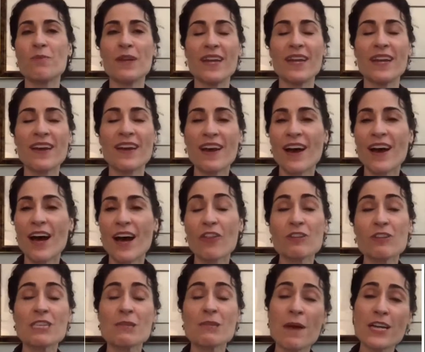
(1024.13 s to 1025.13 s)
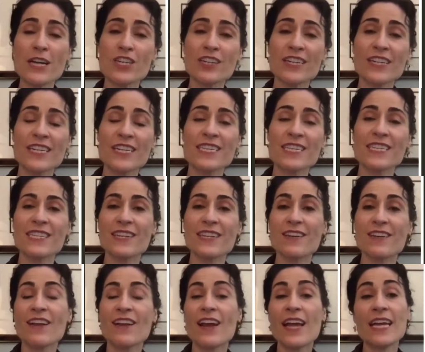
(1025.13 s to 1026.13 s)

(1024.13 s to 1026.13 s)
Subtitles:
be other specialists, and